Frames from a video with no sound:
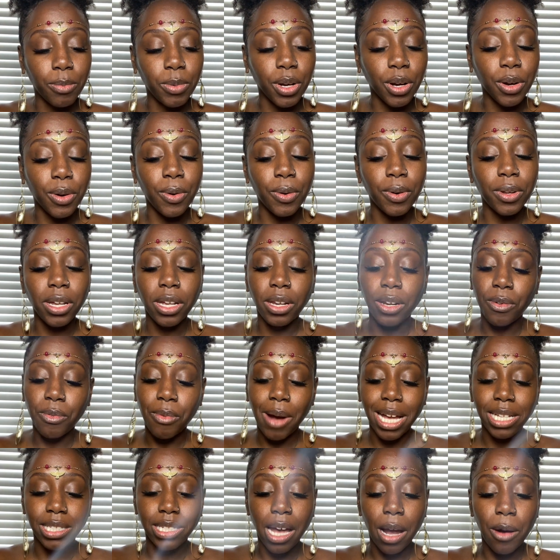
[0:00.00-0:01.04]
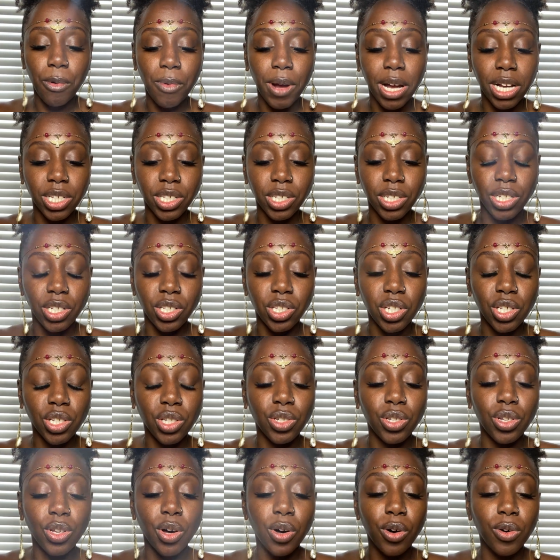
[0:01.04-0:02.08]
You're going in the right direction. Just
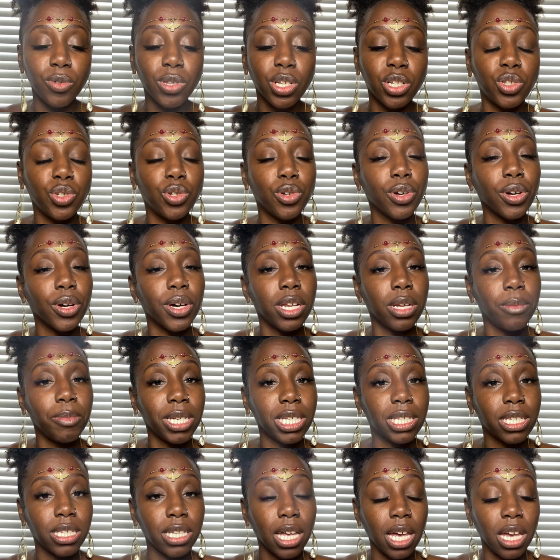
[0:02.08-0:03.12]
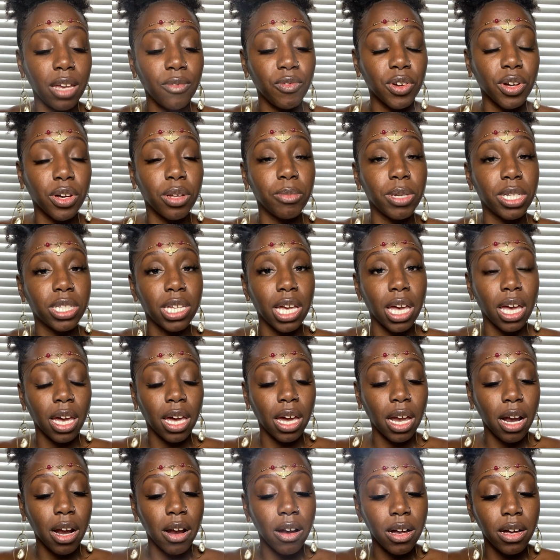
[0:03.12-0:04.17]
know that you're going to be safe. You're going to be taken
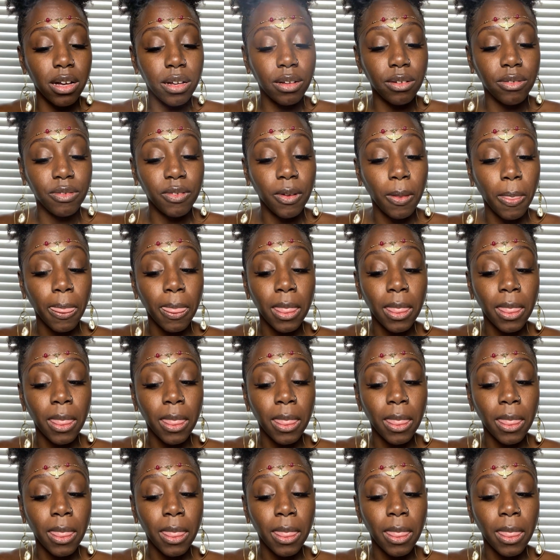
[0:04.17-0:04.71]
care of.